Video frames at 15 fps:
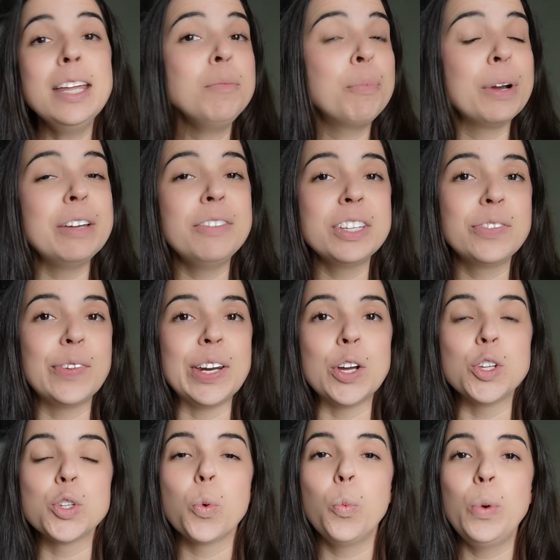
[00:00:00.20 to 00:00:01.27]
previous
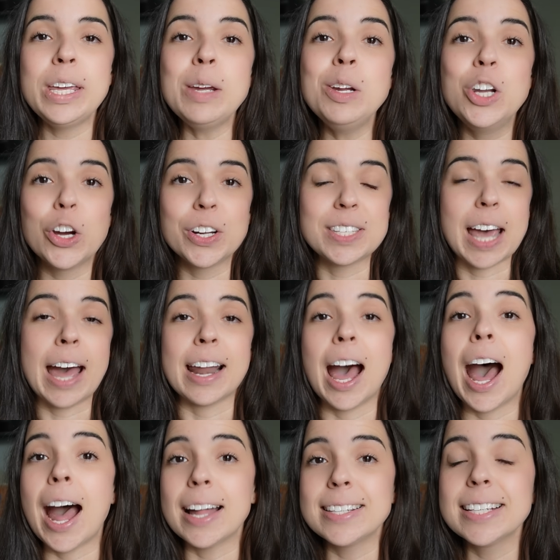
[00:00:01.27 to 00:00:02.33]
videos, we looked at
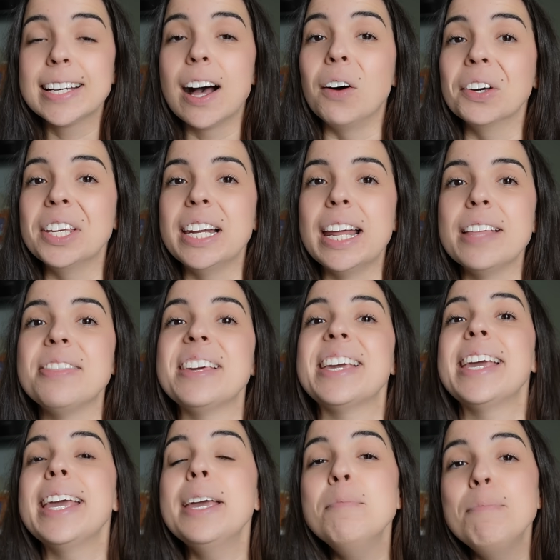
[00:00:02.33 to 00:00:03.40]
how to calculate the
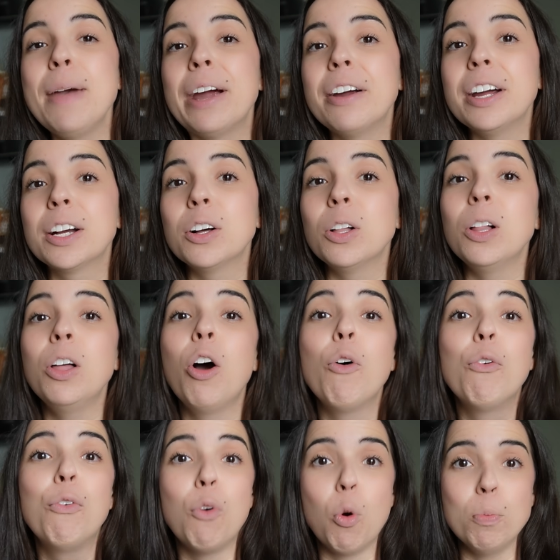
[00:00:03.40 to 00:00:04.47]
empirical
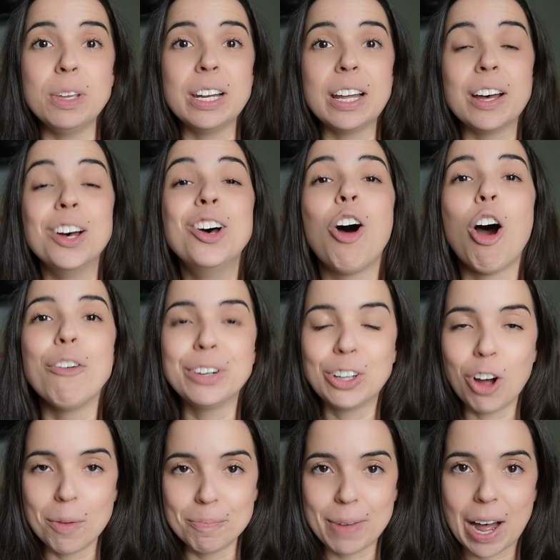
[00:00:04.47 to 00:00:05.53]
formula of a
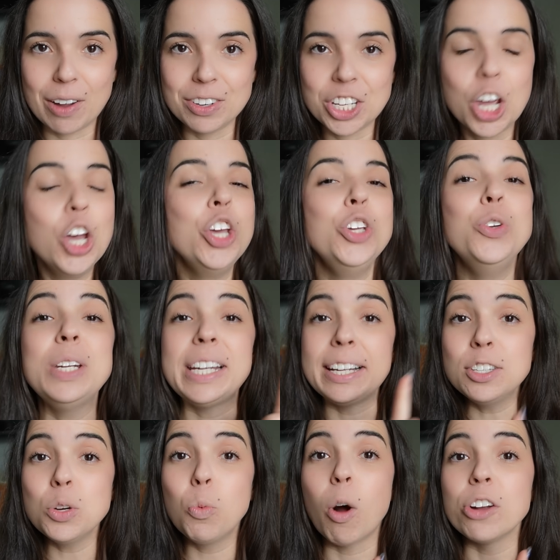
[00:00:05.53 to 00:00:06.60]
compound. You need
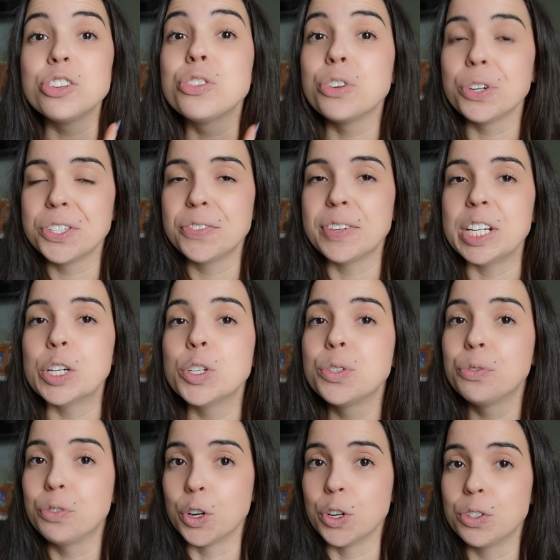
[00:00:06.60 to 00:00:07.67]
to watch those videos
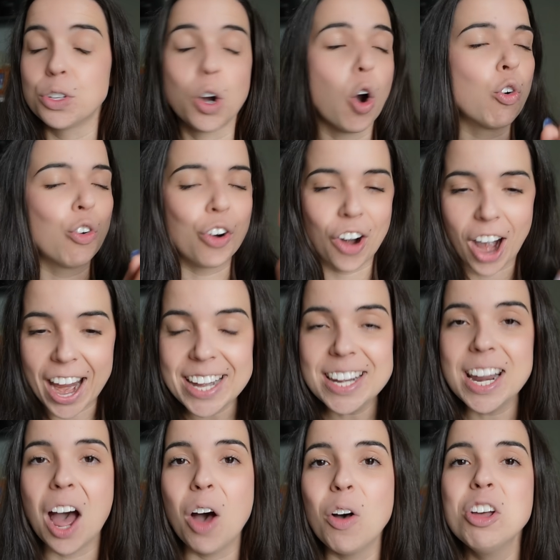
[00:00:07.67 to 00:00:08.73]
first, right
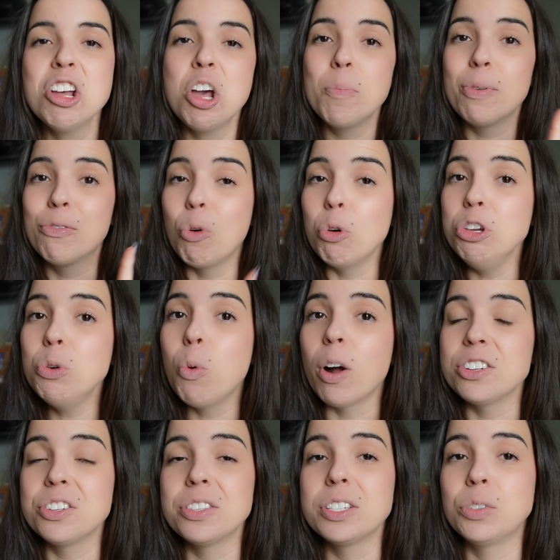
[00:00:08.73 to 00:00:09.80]
now, before you
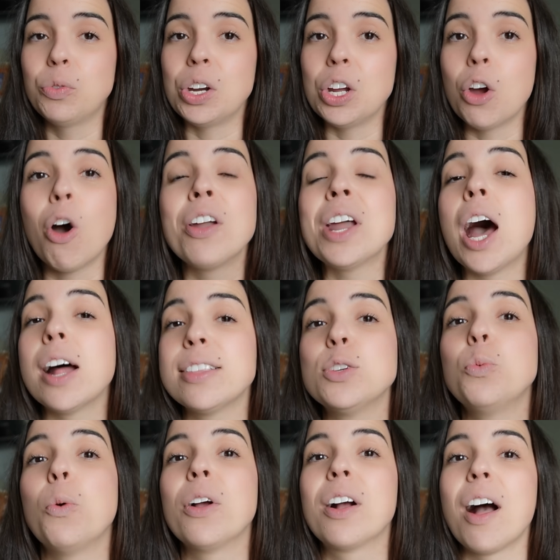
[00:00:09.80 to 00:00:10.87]
watch this video on how to
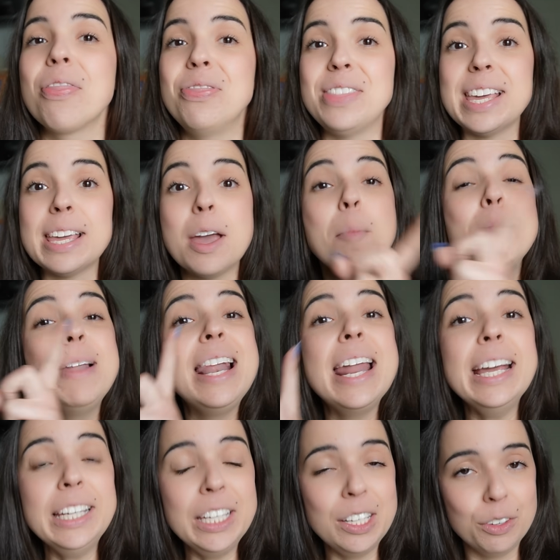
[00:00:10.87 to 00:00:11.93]
work out the
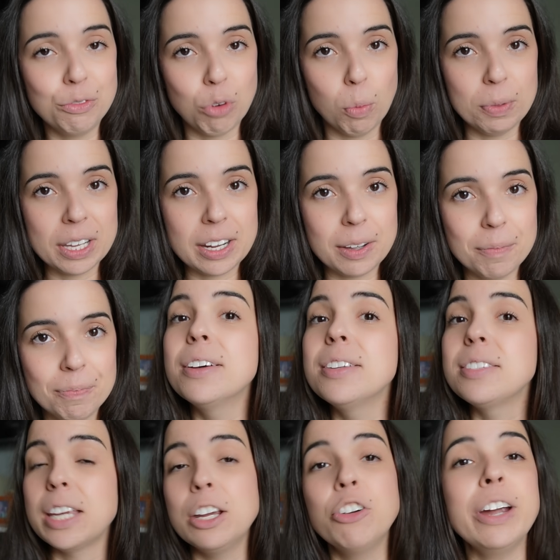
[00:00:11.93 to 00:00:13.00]
molecular formula.
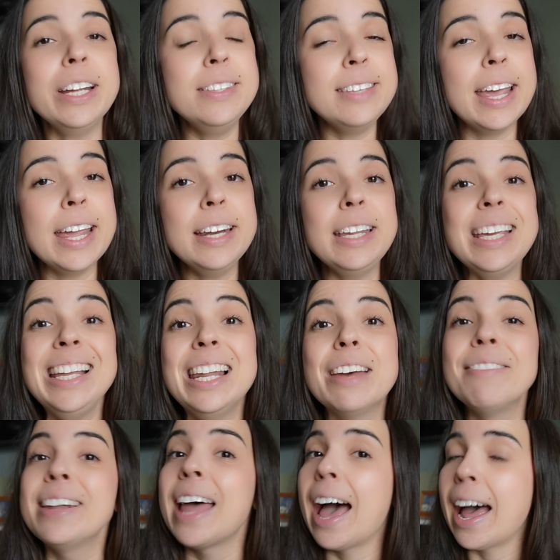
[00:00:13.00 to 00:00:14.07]
Because in grade 10,
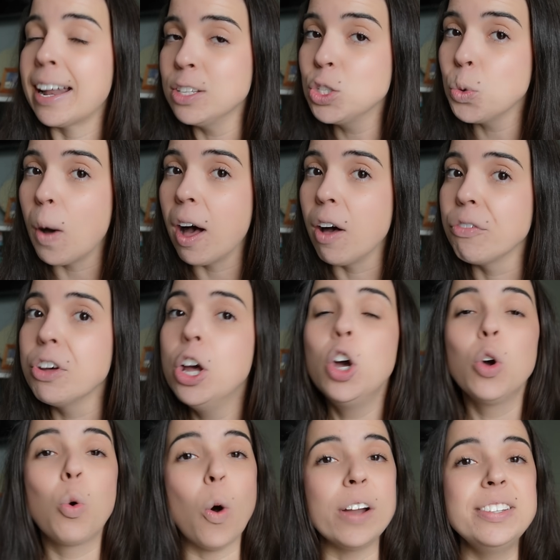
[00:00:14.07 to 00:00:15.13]
11, and 12,
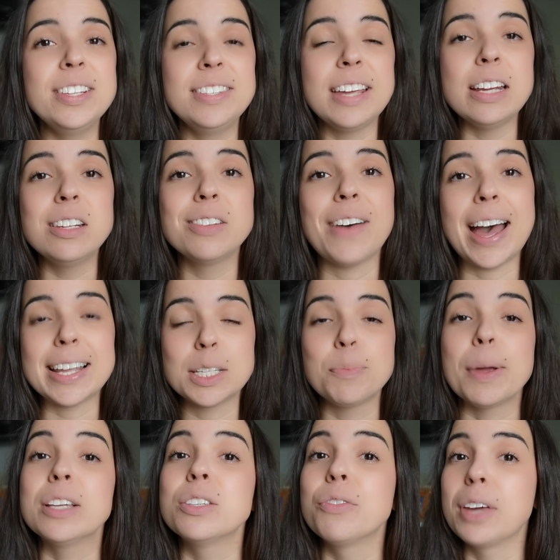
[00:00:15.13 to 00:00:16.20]
quantitative
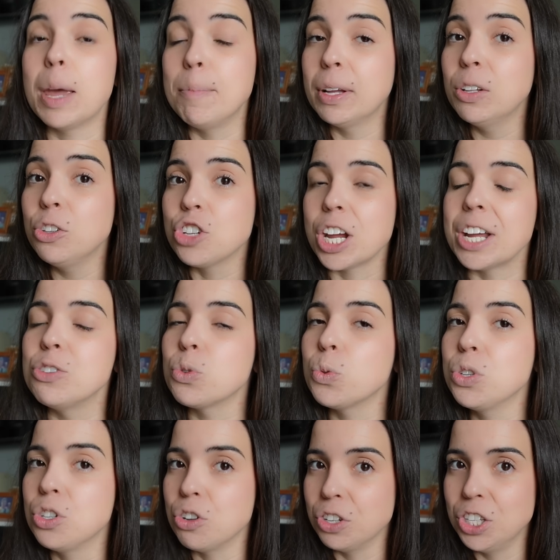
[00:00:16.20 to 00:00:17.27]
aspects of chemical change or
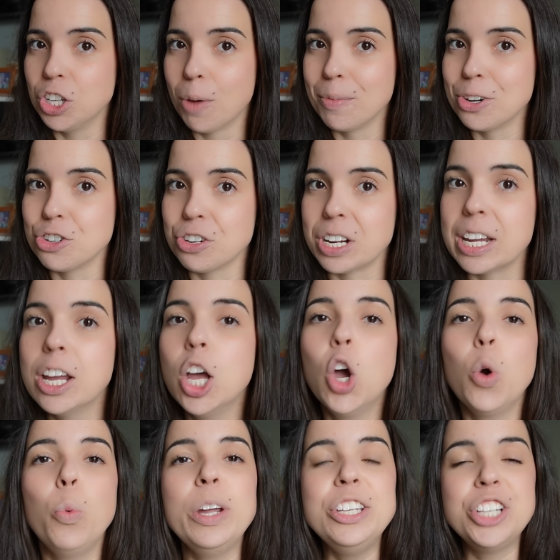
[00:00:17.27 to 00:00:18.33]
stoichiometry,
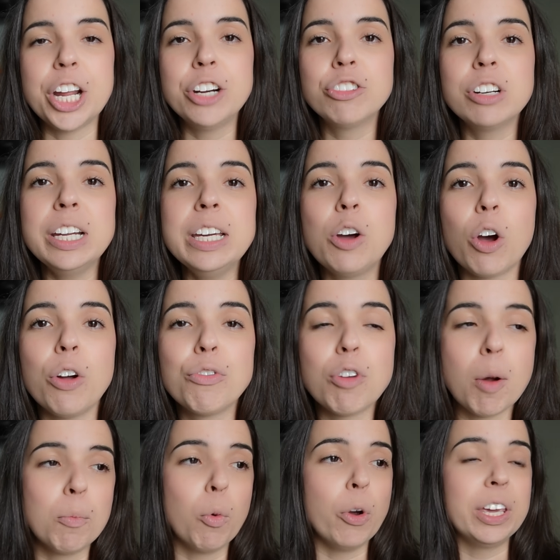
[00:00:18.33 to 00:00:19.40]
we generally go
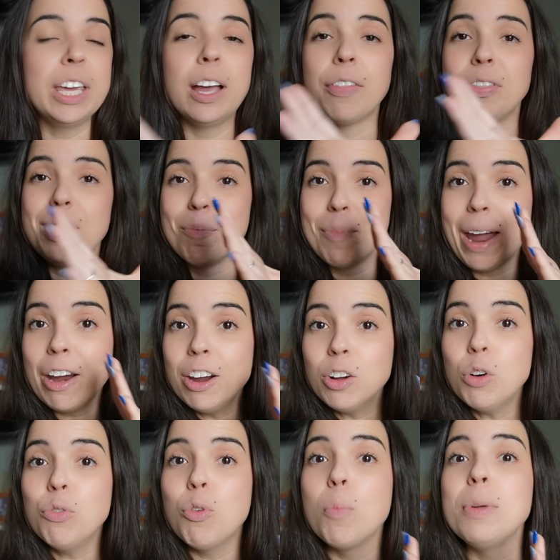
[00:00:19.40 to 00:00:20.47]
from working out the
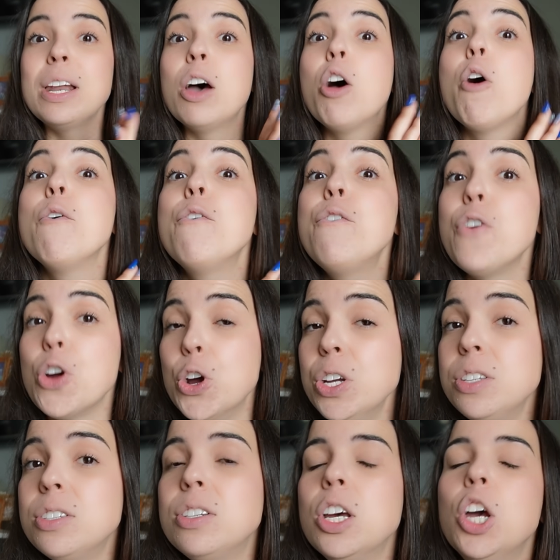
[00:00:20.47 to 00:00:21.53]
empirical formula
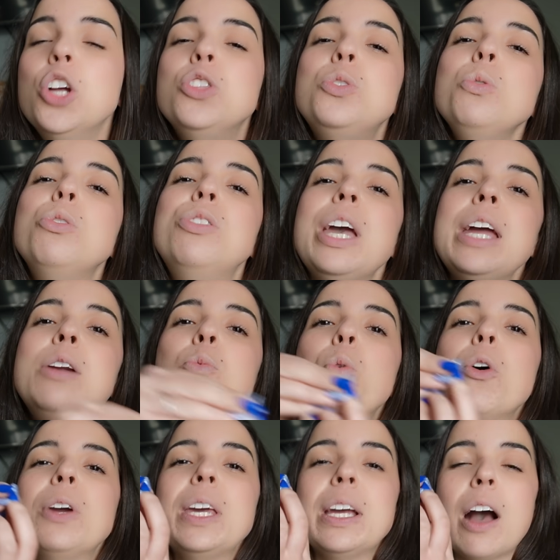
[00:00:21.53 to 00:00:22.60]
first to then
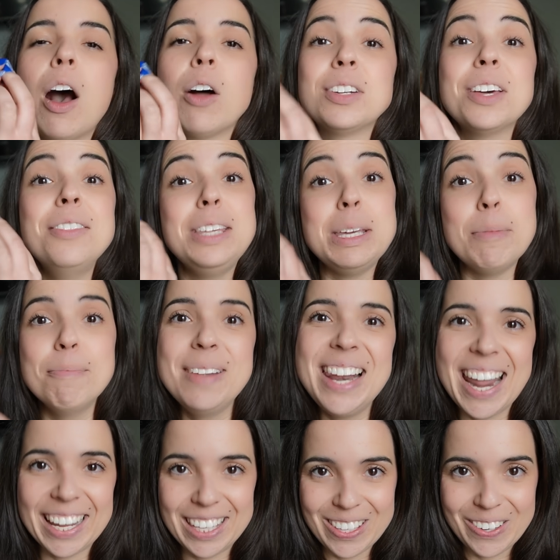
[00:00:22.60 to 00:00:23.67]
working out the
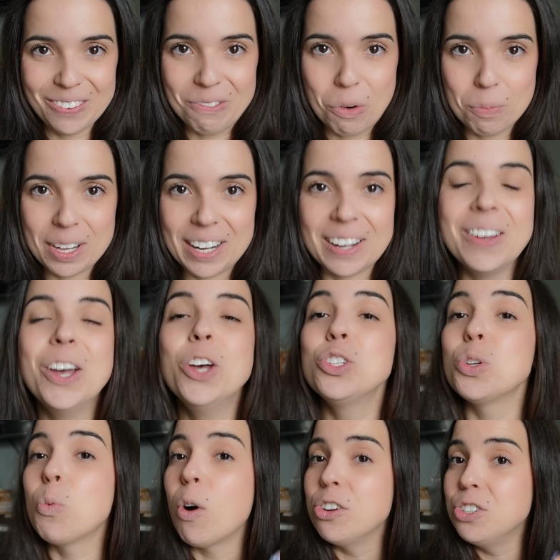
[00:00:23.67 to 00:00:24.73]
molecular formula.
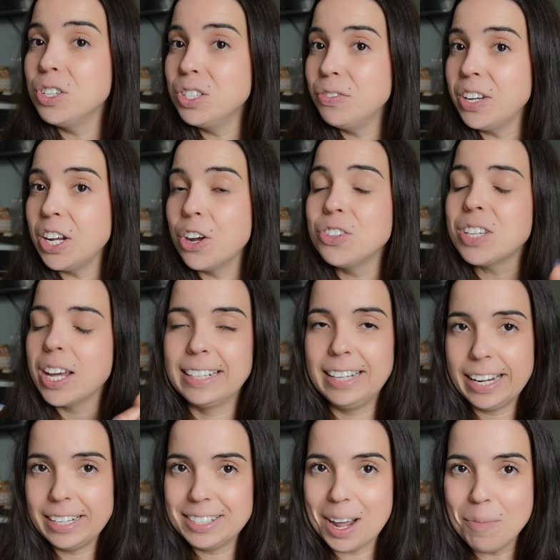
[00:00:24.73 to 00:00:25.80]
So watch those videos,
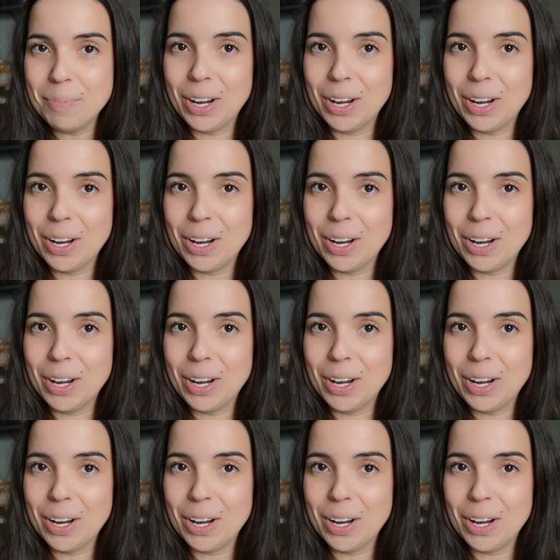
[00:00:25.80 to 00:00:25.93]
link down